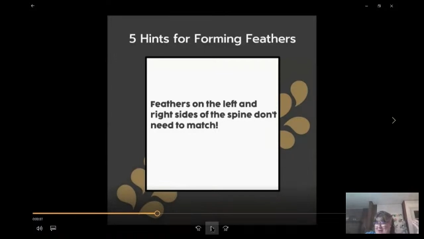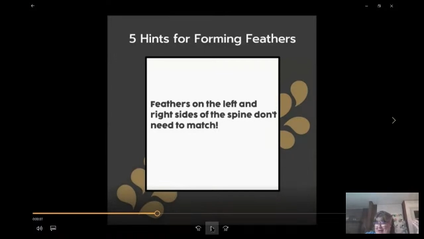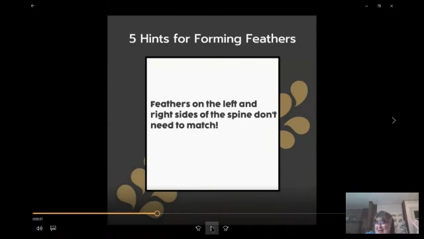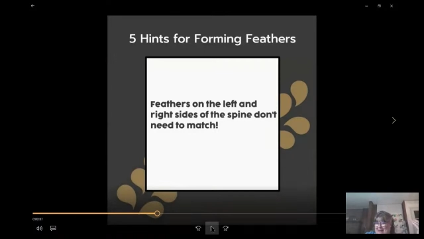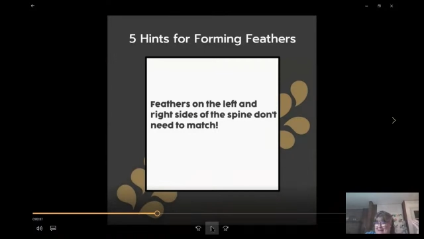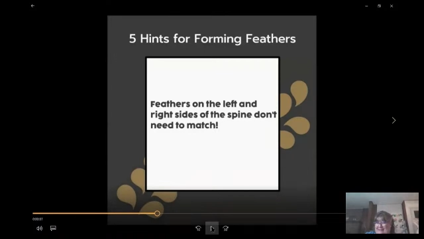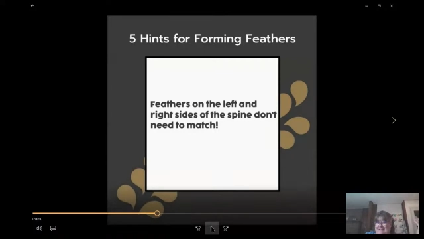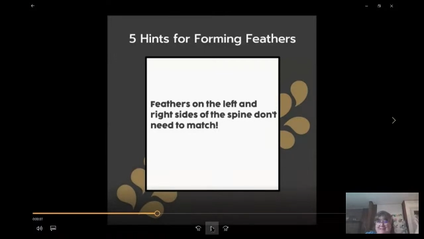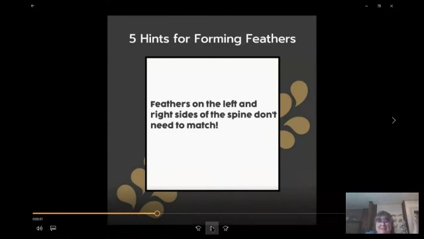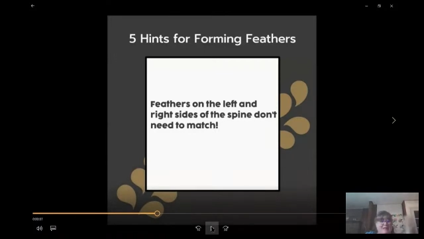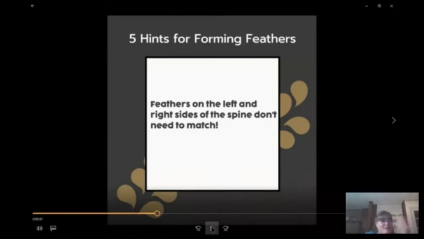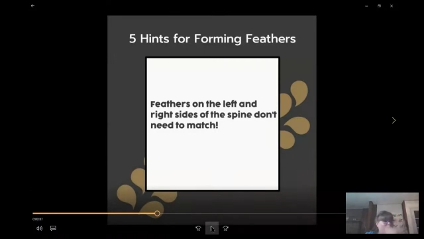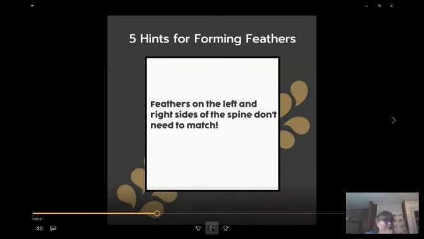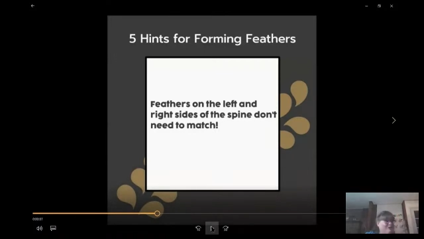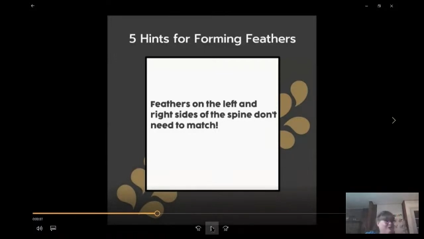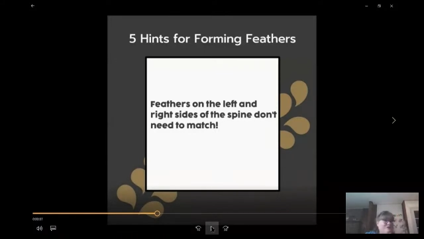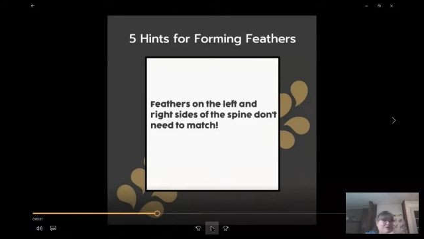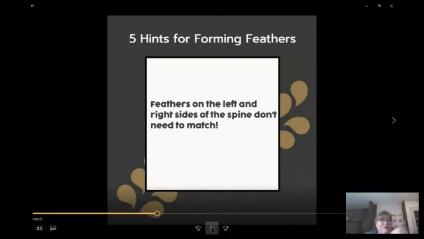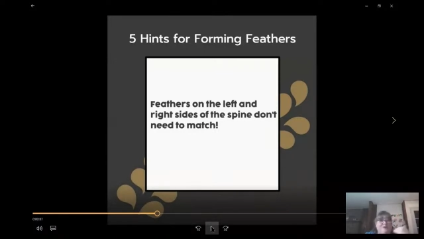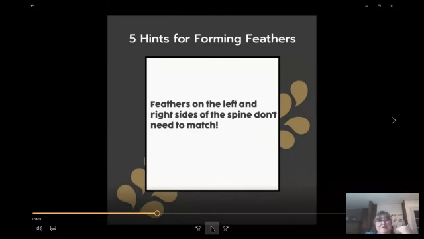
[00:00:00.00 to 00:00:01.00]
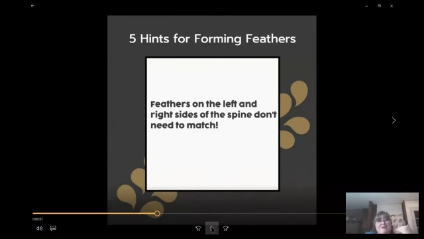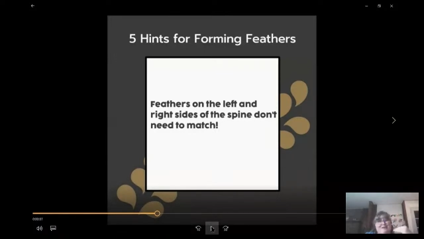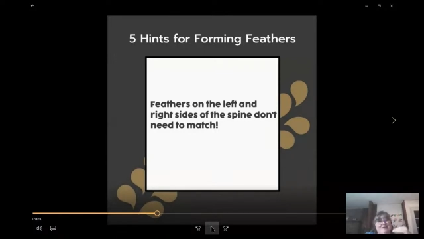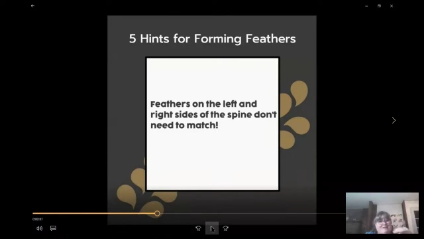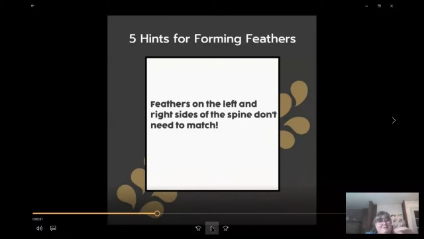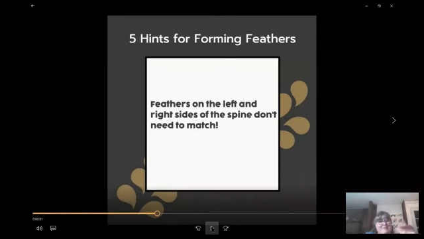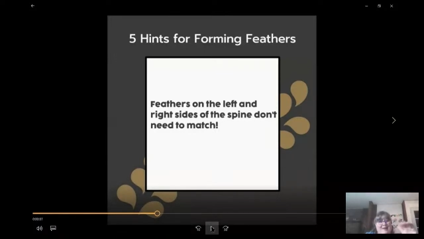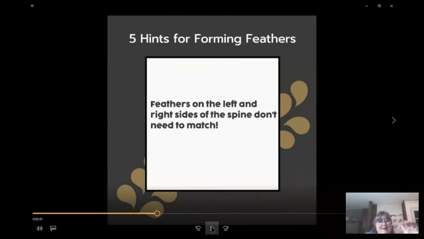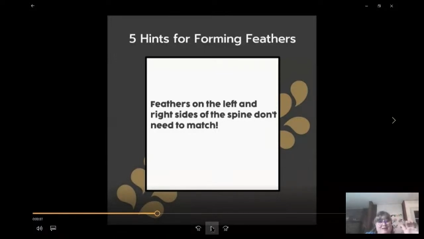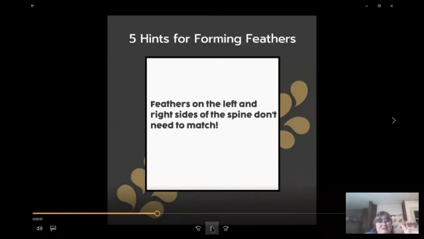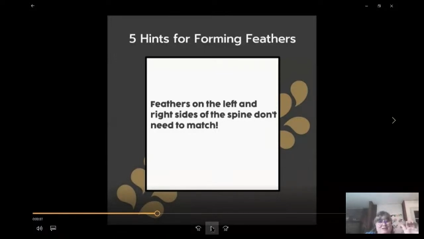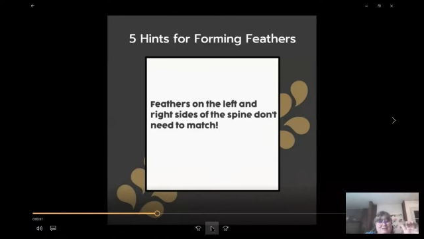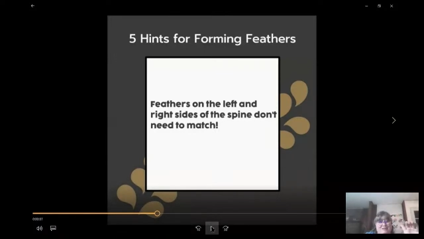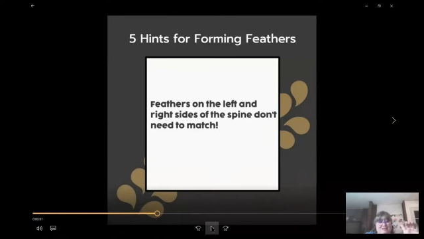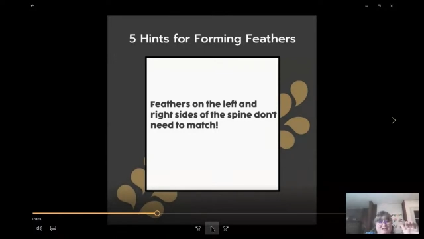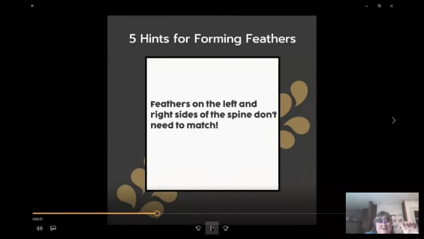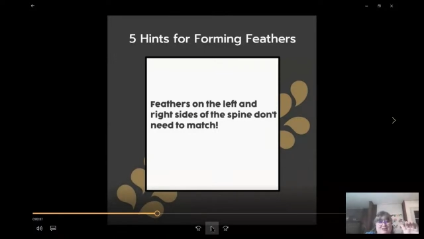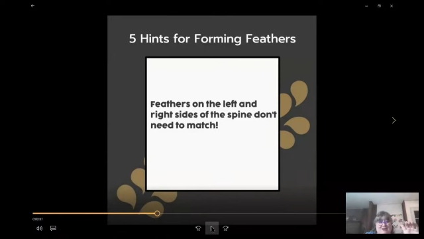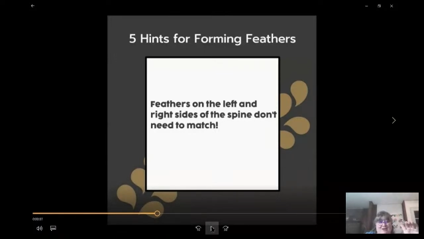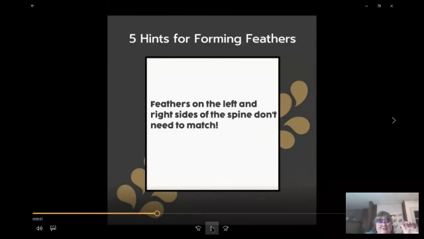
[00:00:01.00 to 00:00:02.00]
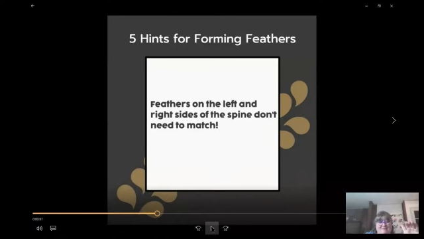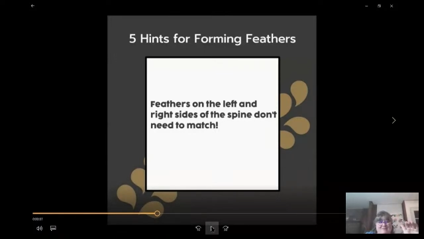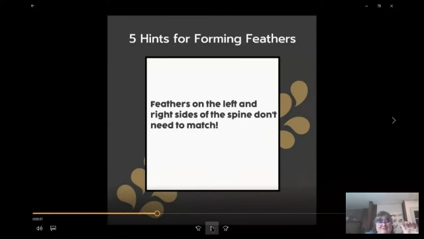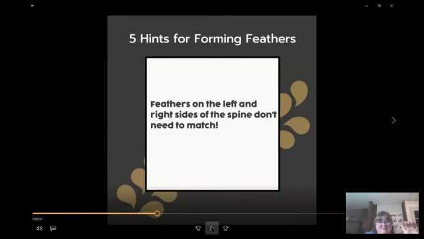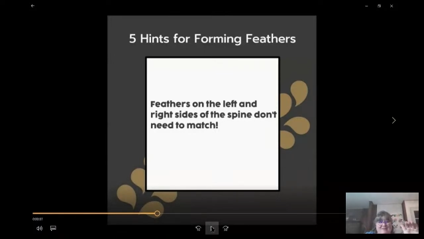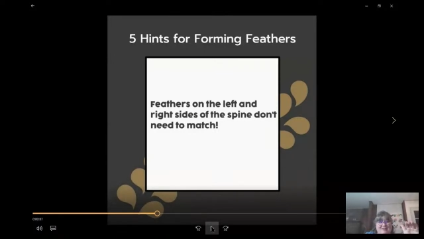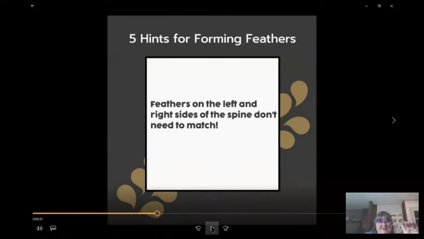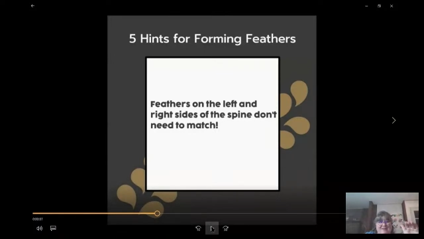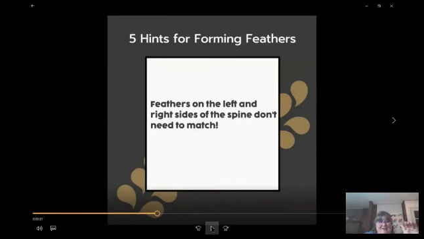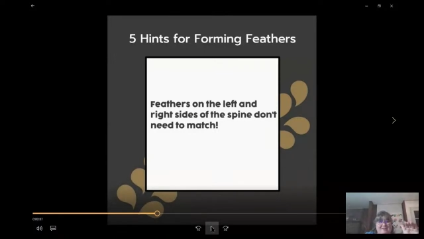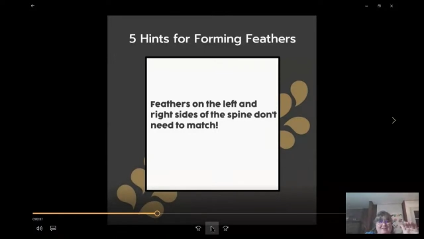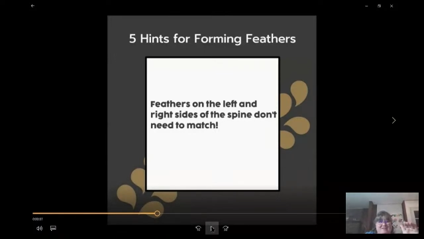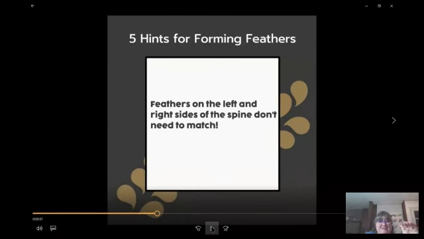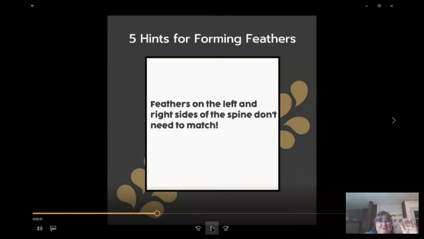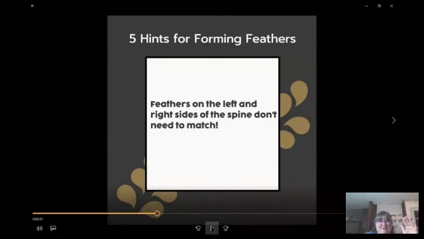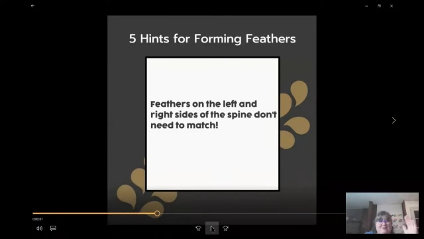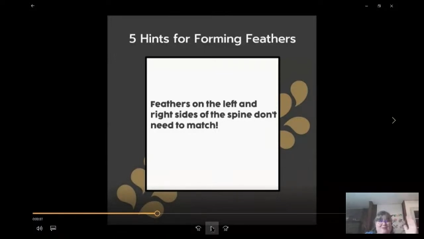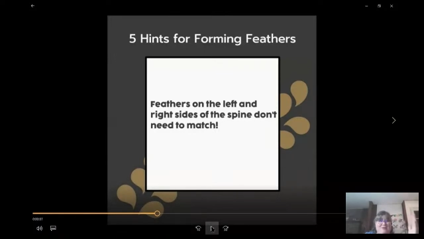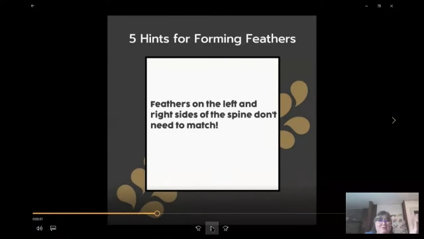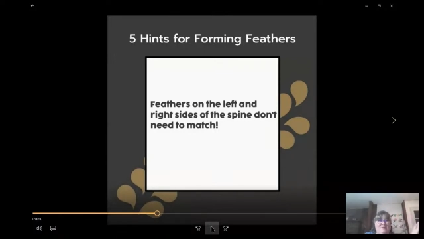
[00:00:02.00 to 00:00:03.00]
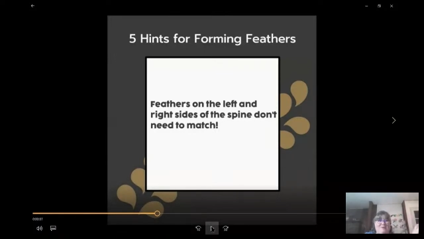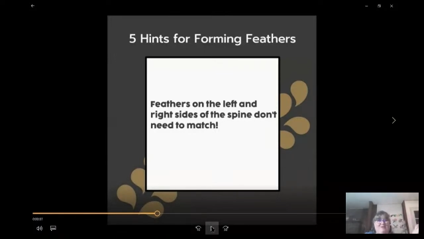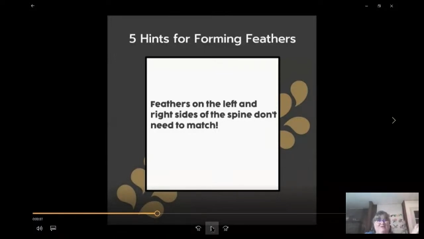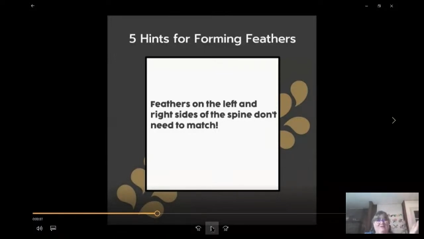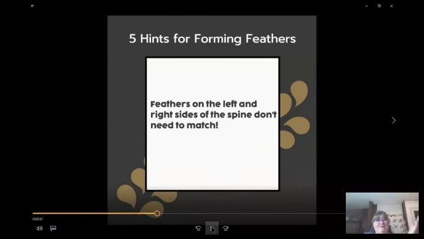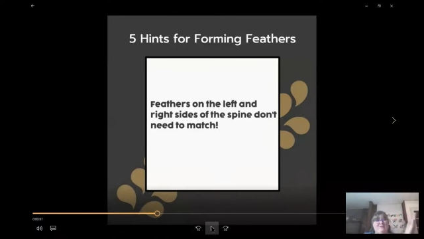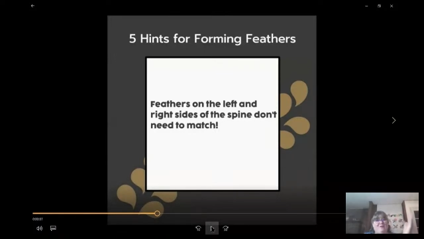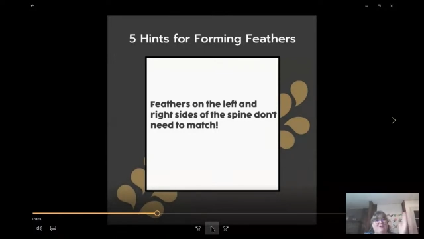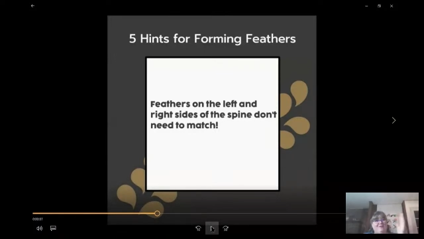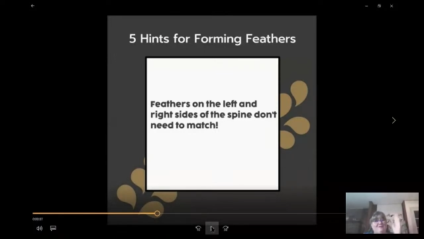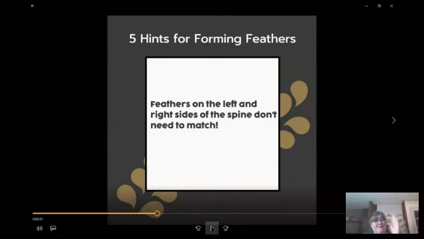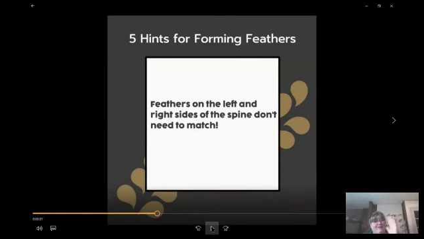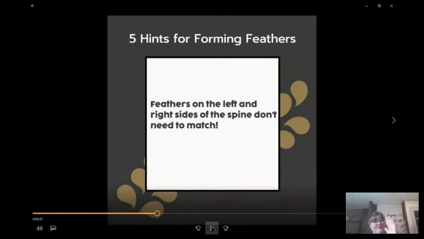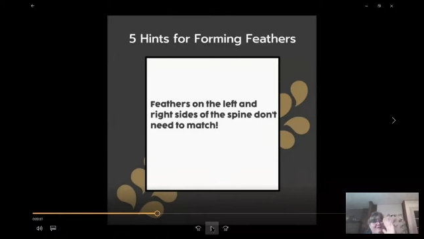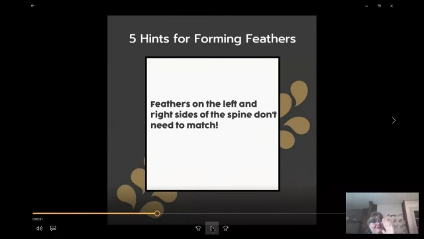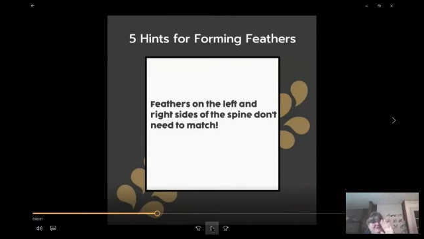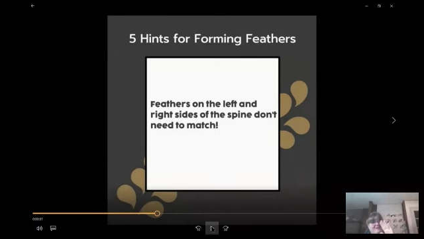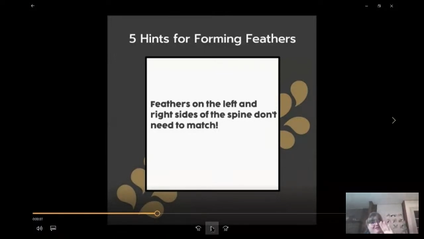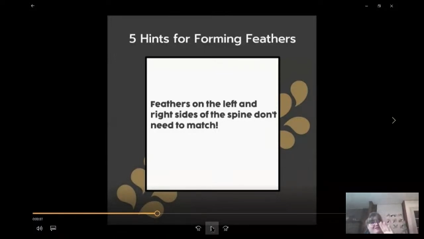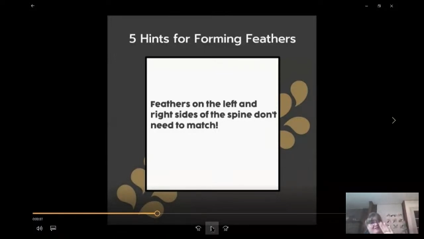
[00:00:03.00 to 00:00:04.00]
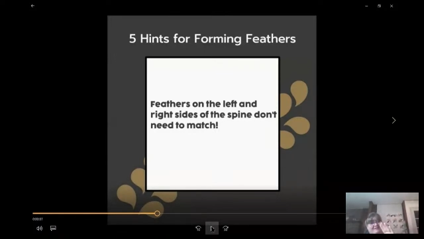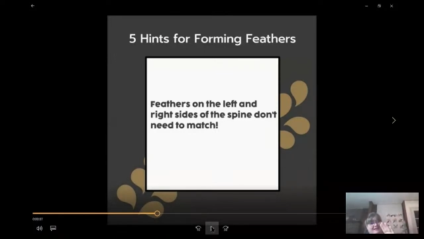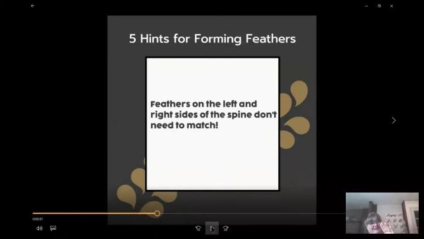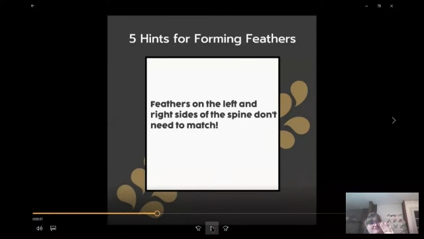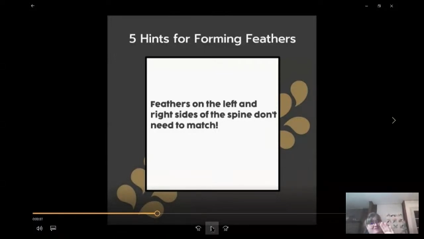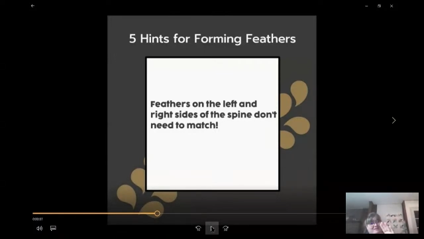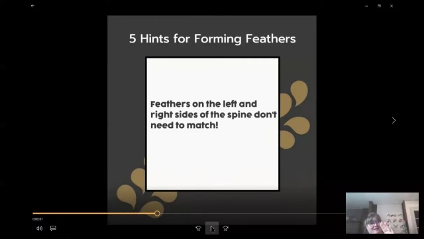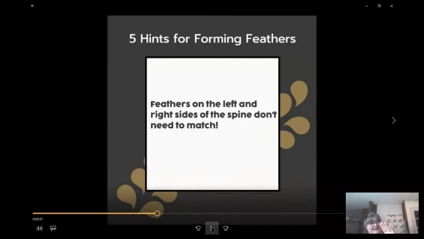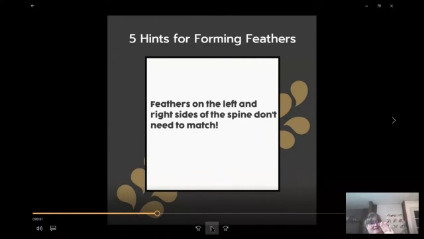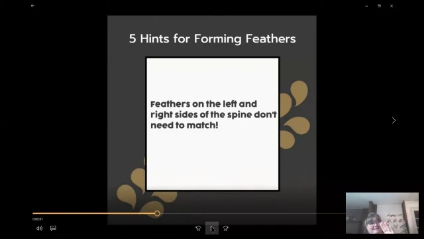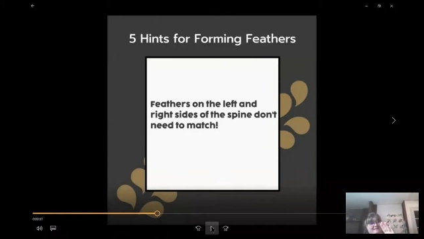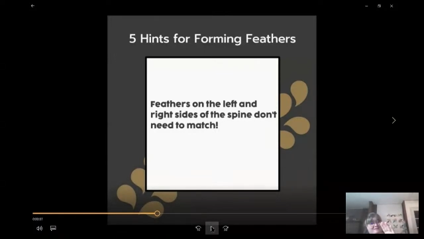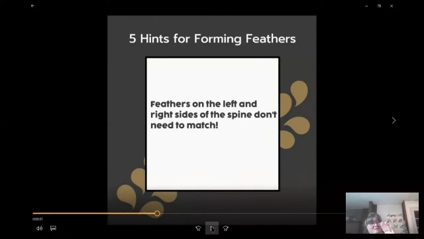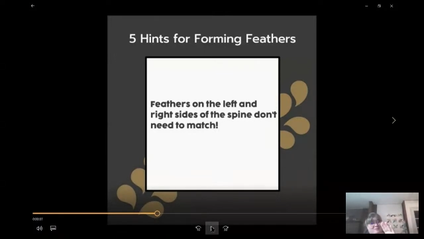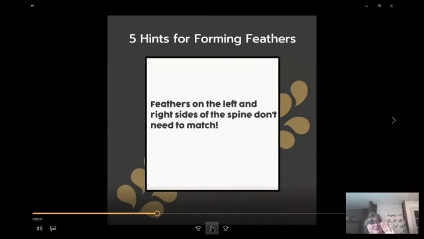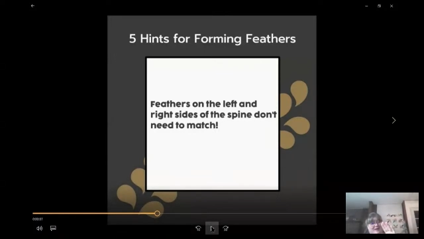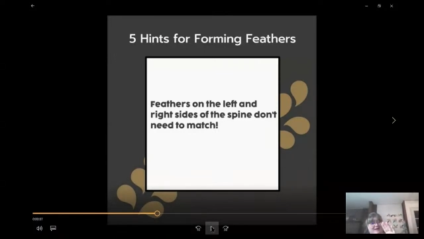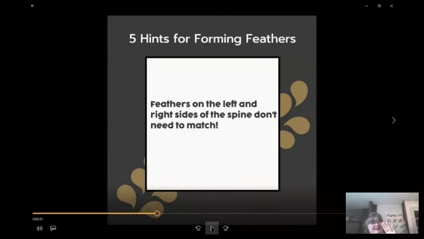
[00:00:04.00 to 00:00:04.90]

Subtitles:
Nobody's mouth can be seen.